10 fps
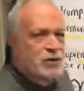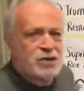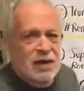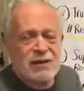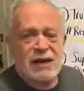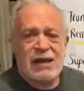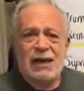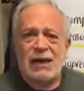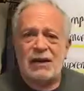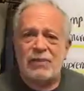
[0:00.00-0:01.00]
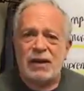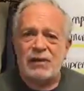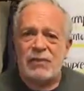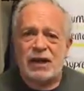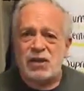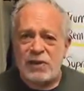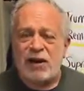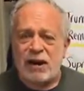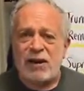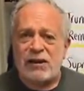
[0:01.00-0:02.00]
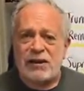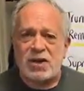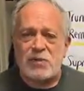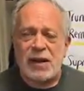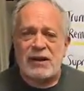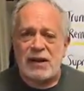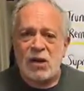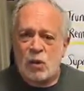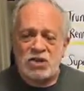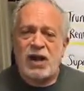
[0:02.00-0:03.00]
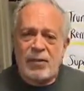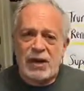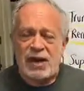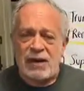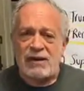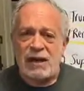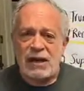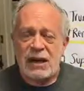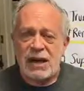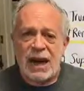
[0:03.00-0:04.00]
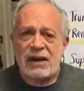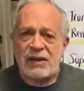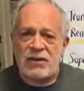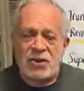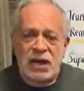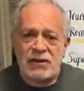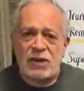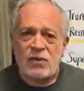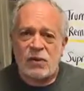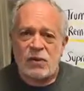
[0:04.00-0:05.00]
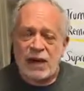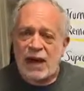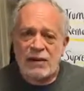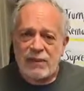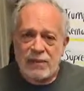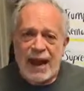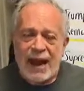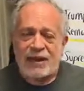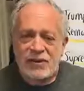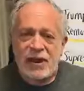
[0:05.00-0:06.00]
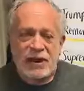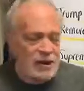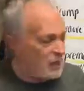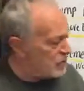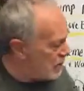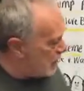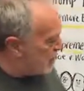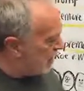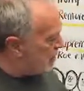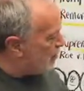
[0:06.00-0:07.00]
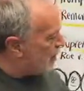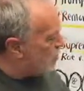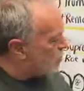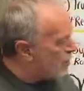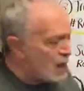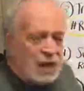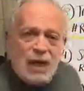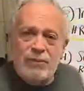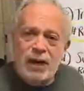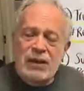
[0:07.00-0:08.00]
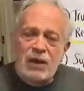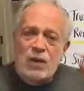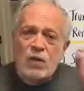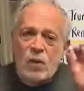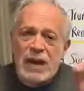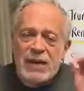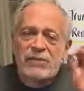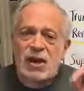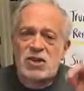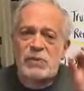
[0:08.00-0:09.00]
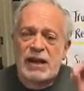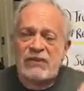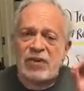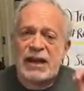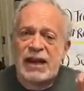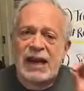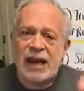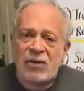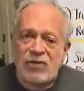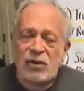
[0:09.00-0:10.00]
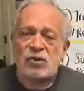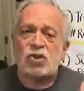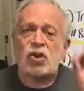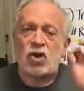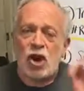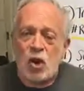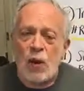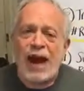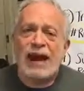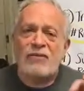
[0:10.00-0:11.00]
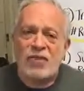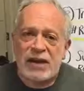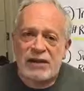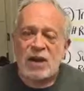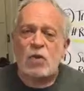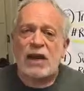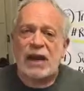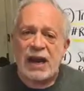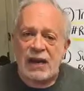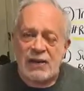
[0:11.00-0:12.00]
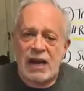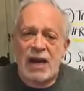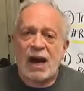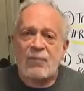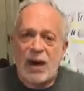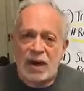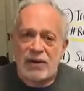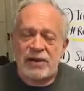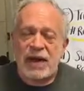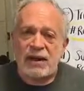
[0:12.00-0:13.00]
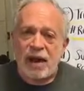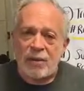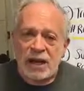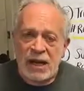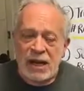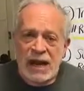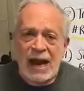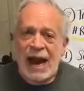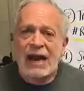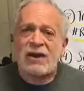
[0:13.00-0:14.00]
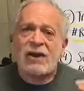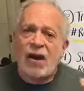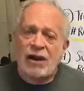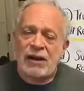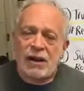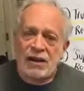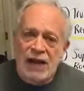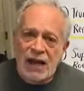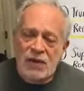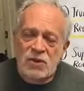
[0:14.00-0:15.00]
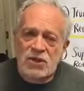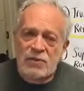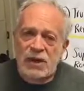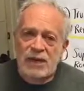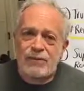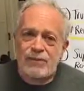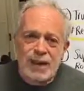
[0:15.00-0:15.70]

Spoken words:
seat, because Merrick Garland was nominated, and the Senate didn't act on that nomination. But we must be very careful to know everything we can about that nominee and not allow somebody